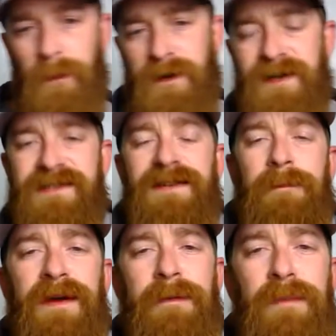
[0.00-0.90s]
when I see a
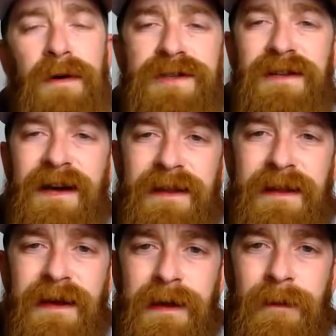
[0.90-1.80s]
big push like
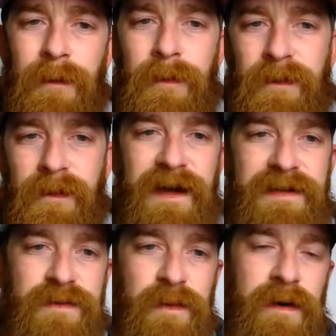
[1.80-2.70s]
that,
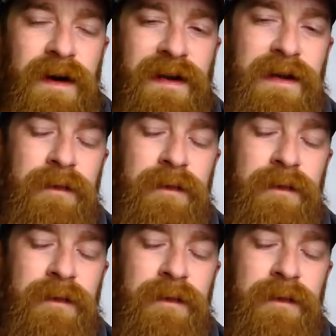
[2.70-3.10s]
that's where I